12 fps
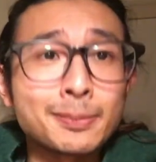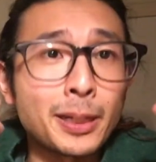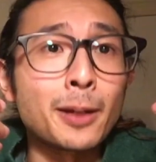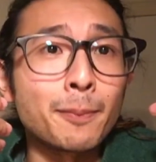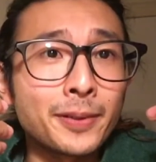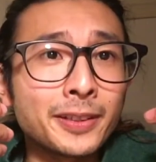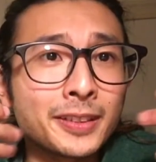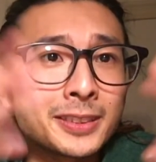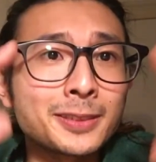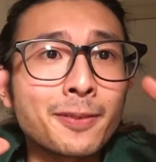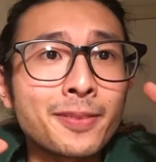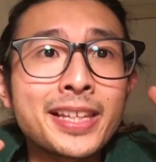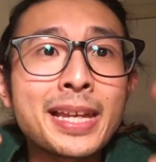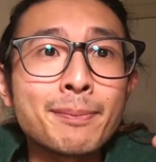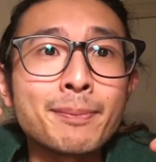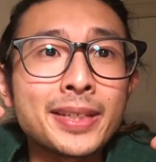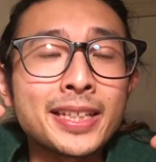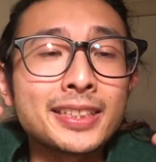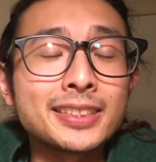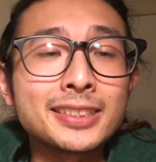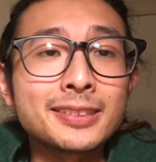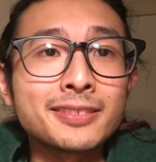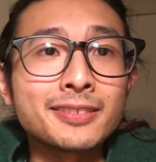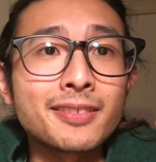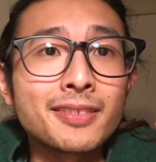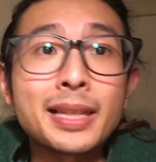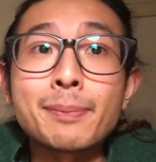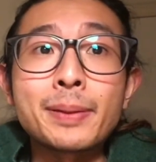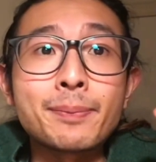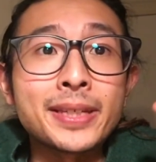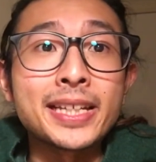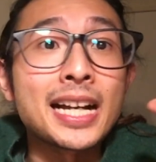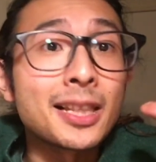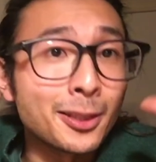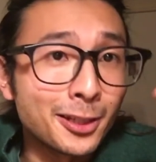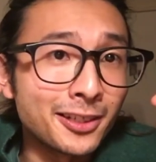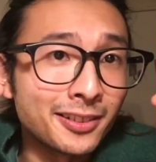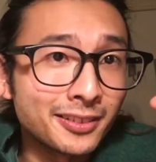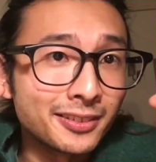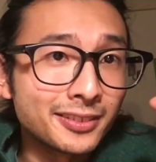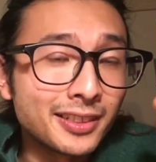my opinion, so let me, you know, let me be alone.